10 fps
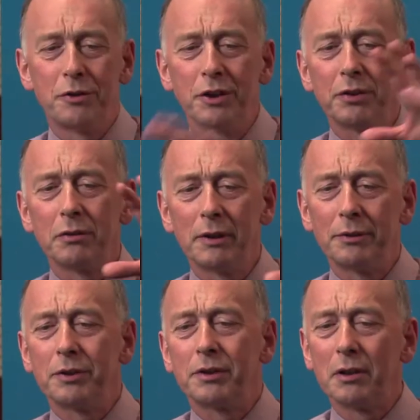traditional
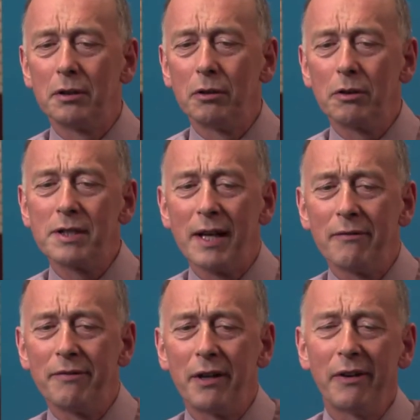literature looks
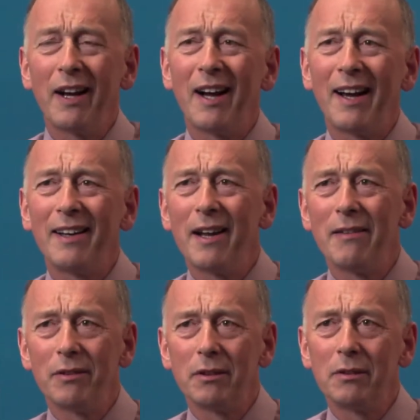at very
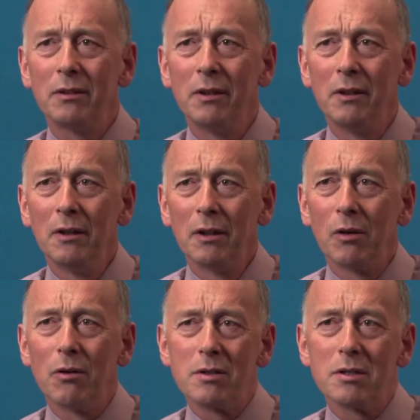high-level
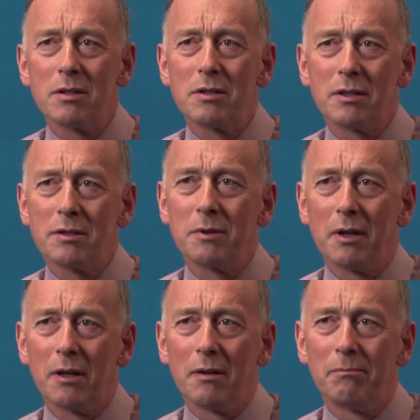causes. It's
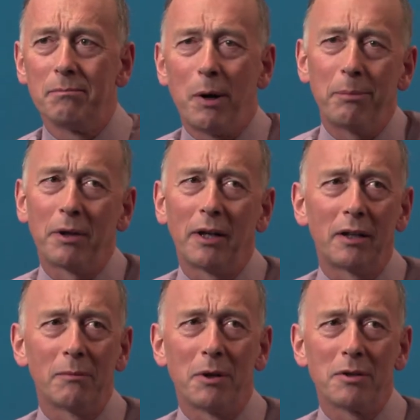
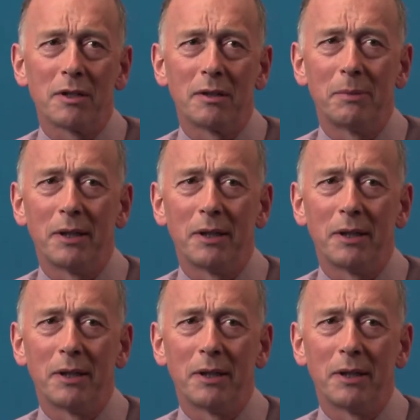populated mostly